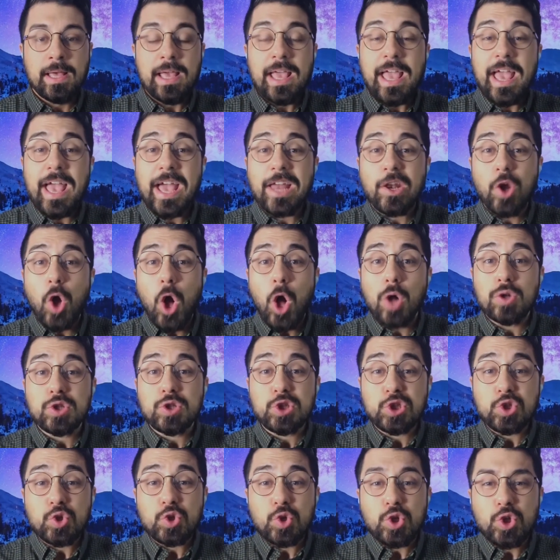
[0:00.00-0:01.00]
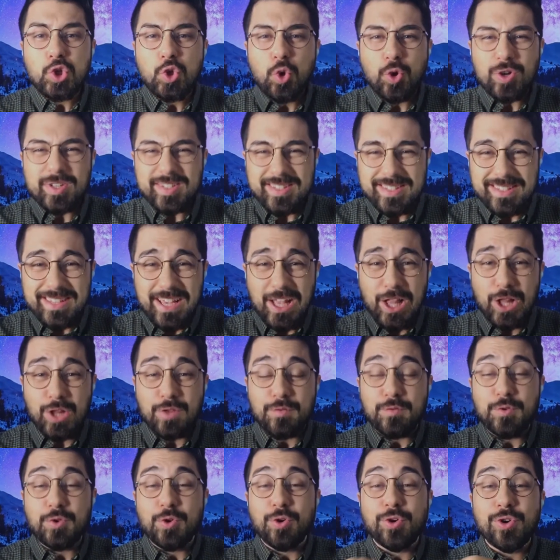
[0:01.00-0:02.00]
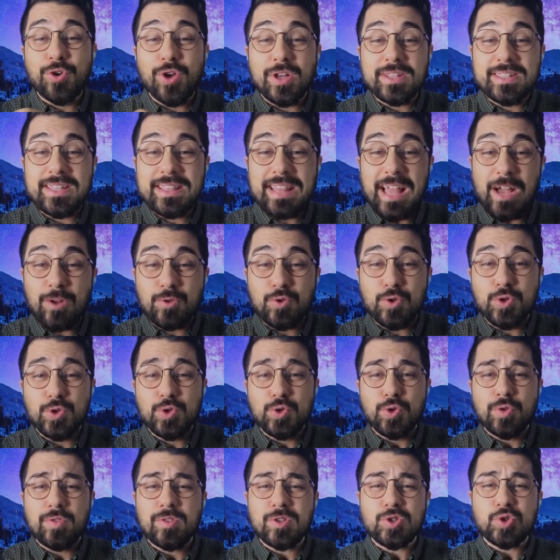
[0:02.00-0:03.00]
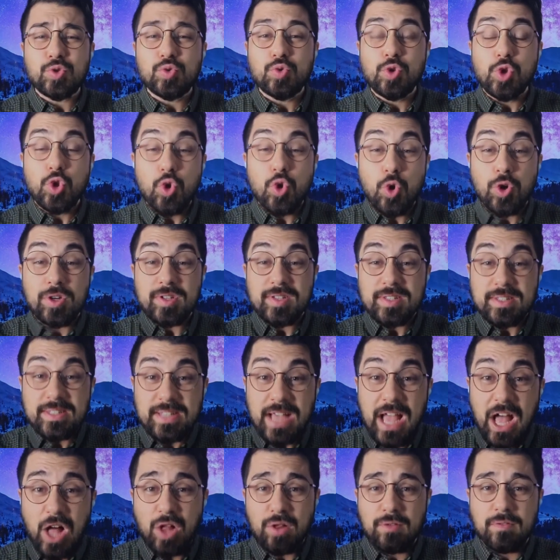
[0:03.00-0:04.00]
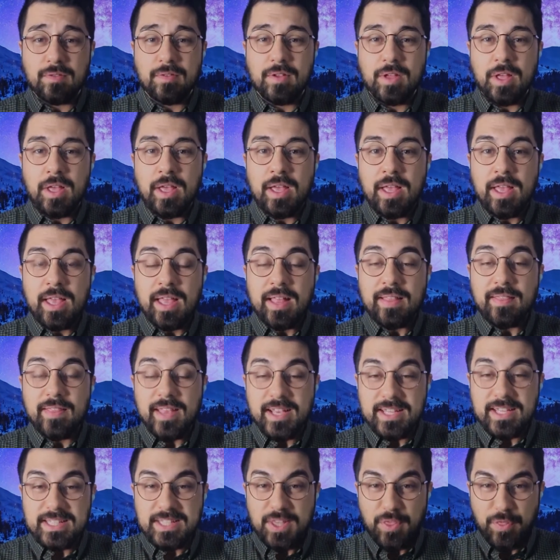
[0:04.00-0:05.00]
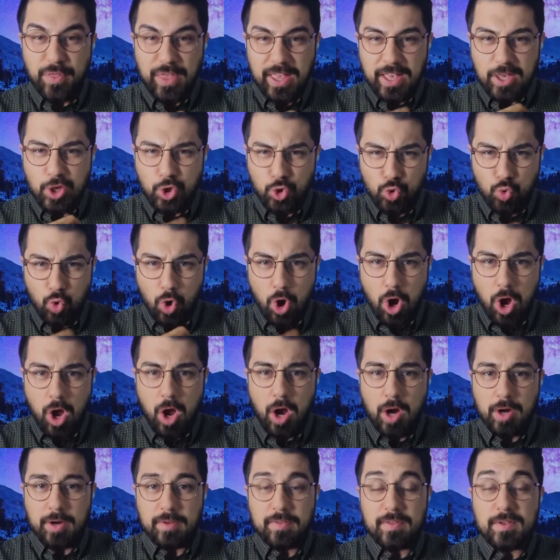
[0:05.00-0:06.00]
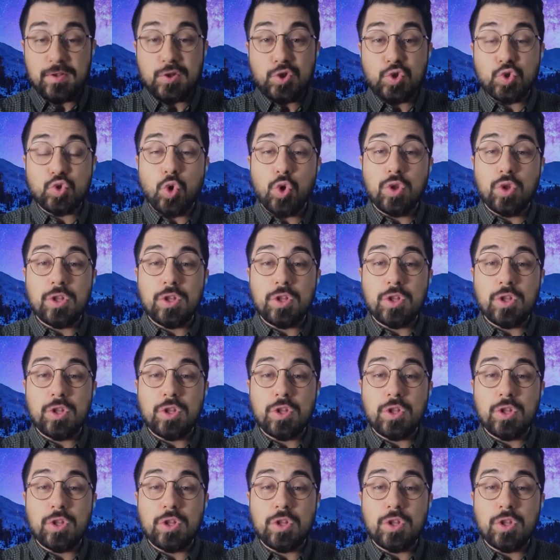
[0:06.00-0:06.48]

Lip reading: And also yourself, you're not allowed to do this to yourself. this thing you are, this soul